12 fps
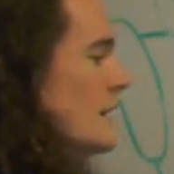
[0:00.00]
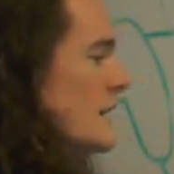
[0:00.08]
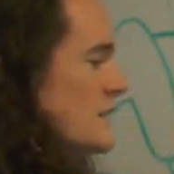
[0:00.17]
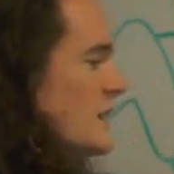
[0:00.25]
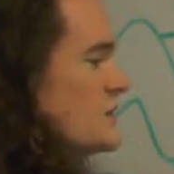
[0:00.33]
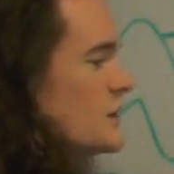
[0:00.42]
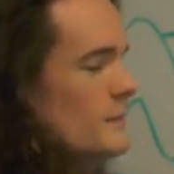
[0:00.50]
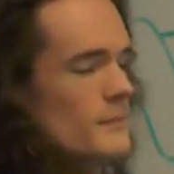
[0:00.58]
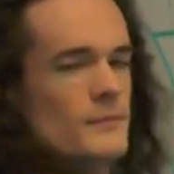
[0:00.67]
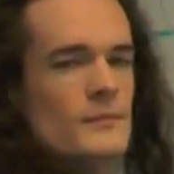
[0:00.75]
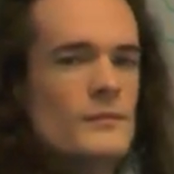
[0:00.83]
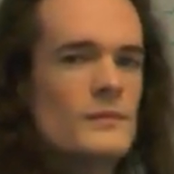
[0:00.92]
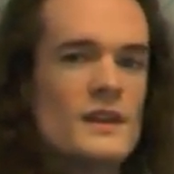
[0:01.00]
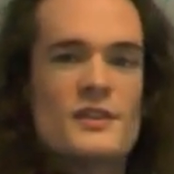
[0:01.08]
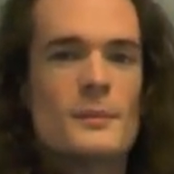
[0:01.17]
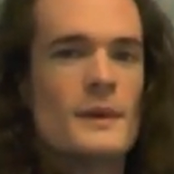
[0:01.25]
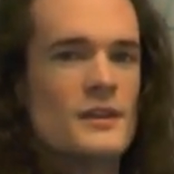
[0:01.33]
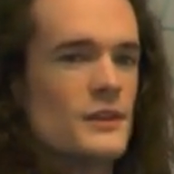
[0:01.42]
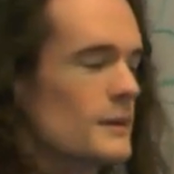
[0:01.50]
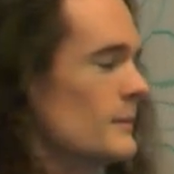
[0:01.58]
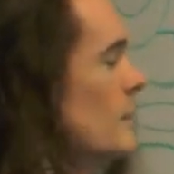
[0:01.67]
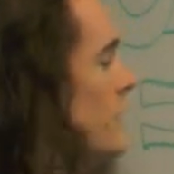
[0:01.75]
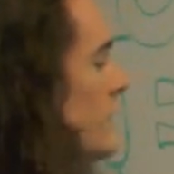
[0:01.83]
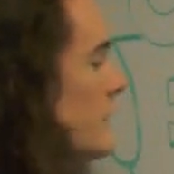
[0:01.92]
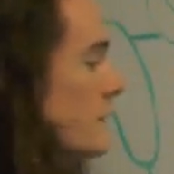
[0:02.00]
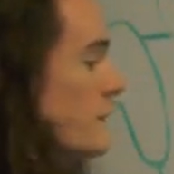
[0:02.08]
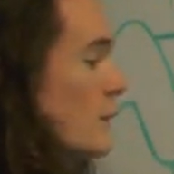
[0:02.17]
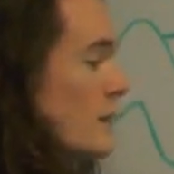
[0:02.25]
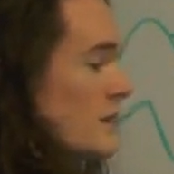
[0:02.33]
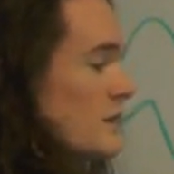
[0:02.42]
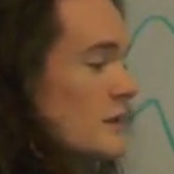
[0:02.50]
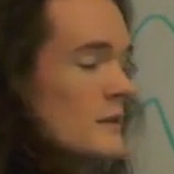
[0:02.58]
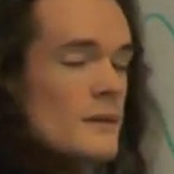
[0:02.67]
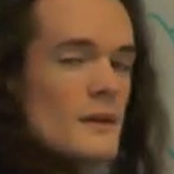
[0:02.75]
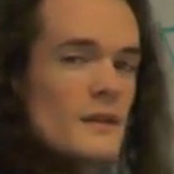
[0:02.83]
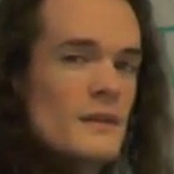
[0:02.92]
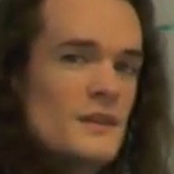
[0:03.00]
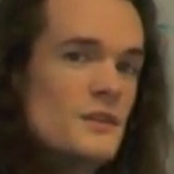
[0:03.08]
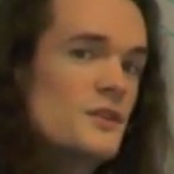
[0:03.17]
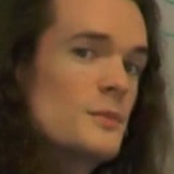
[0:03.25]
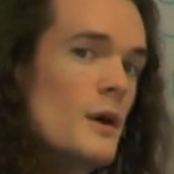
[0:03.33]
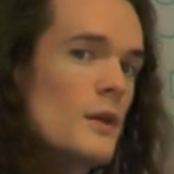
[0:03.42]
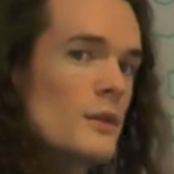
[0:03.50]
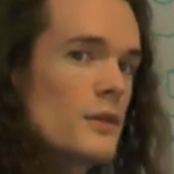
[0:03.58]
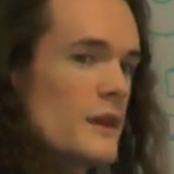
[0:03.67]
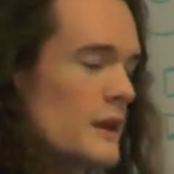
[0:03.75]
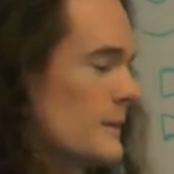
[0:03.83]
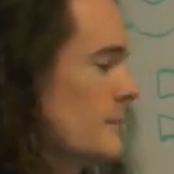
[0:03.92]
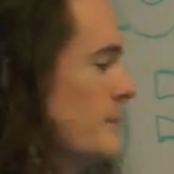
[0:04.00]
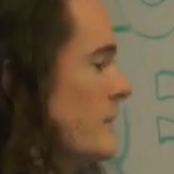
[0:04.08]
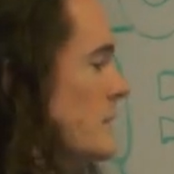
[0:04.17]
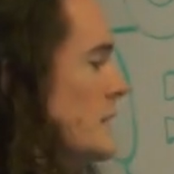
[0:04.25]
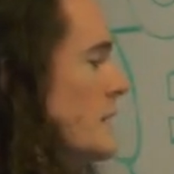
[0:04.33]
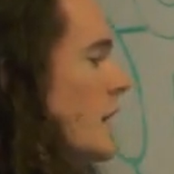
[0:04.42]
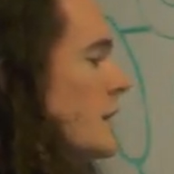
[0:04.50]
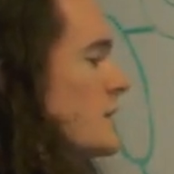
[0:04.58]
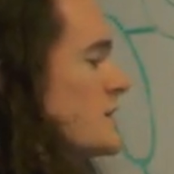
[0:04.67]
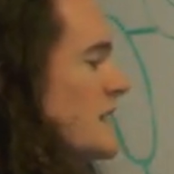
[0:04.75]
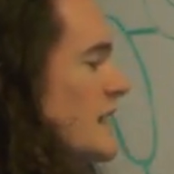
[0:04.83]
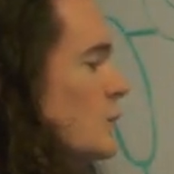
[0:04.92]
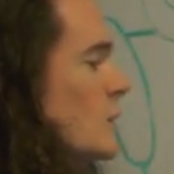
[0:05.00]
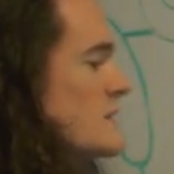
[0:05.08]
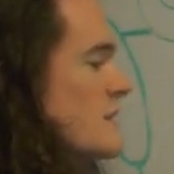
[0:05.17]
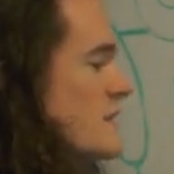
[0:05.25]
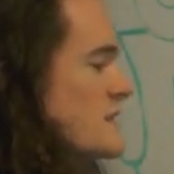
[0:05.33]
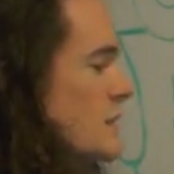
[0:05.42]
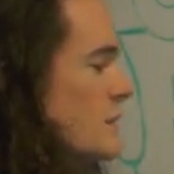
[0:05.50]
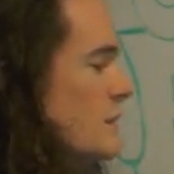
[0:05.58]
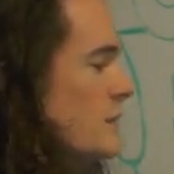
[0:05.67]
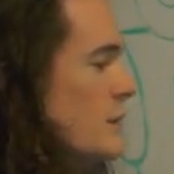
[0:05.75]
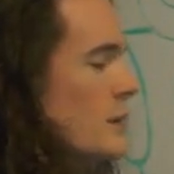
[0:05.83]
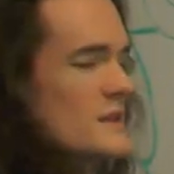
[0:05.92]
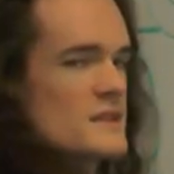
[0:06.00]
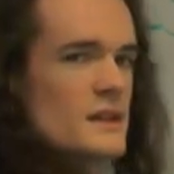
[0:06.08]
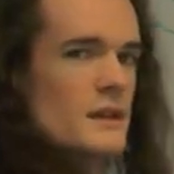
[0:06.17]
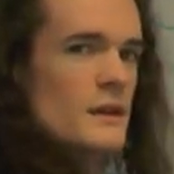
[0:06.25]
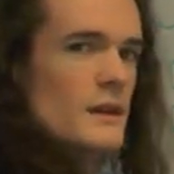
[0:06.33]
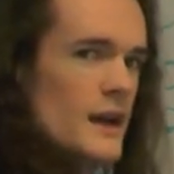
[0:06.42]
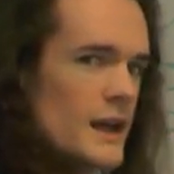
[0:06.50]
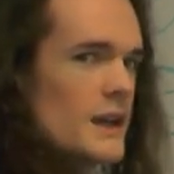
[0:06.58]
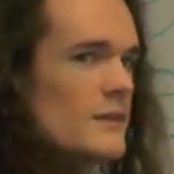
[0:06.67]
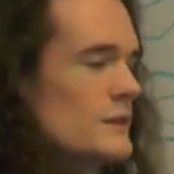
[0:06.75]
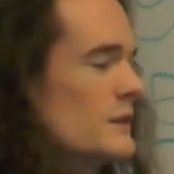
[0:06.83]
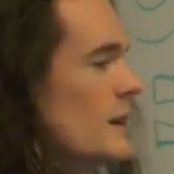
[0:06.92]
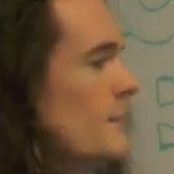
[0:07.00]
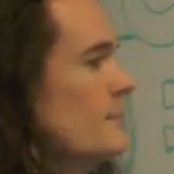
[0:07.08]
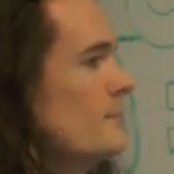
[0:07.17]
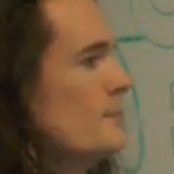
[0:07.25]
Attention, that's amazing. Focus, that's a smaller thing. Understand what's in the center of your focus at a given time.